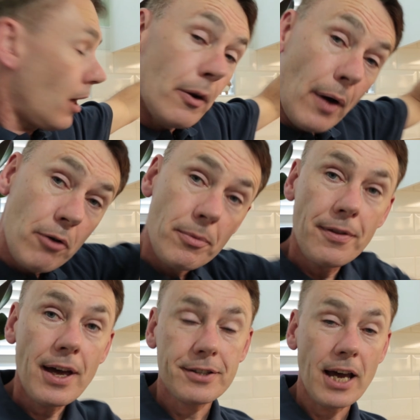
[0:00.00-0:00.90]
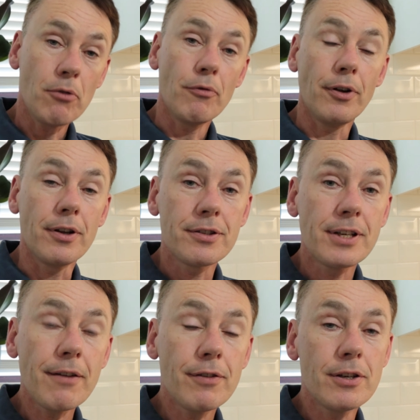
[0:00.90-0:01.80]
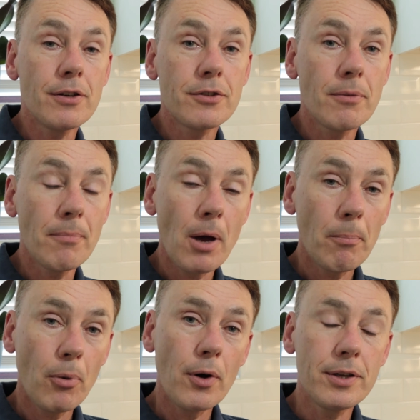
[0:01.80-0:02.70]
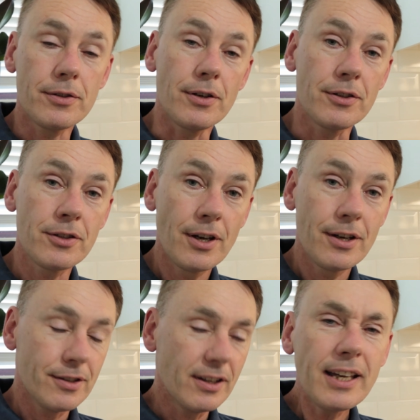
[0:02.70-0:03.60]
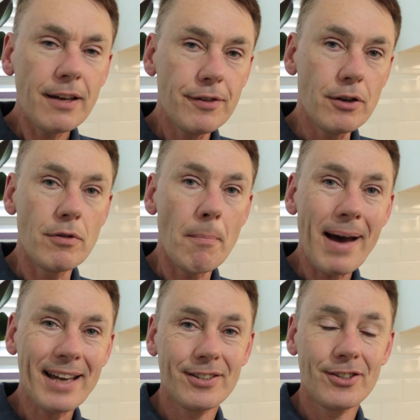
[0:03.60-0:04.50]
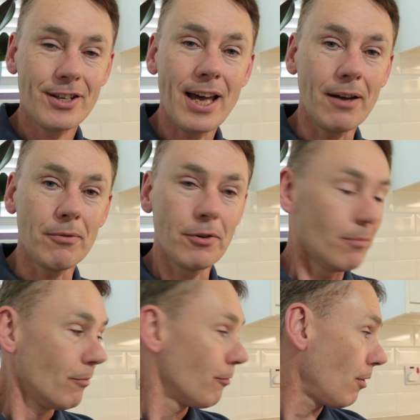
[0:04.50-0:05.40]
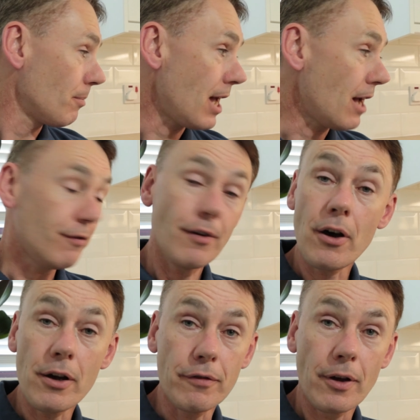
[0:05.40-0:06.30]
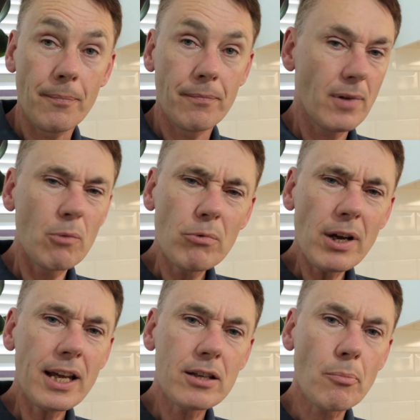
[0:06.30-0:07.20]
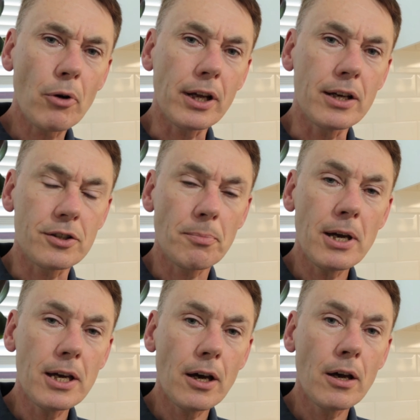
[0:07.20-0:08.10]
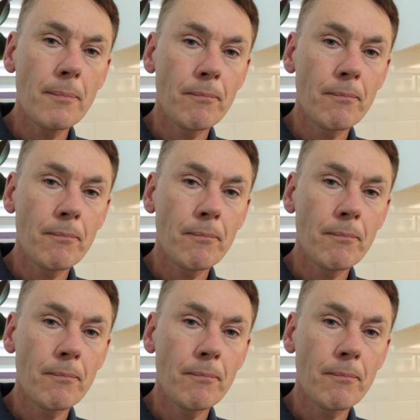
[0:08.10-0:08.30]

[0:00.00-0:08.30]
I hope that that's helpful and has given you some pointers to give you the best sound from the A5. Really is a brilliant speaker.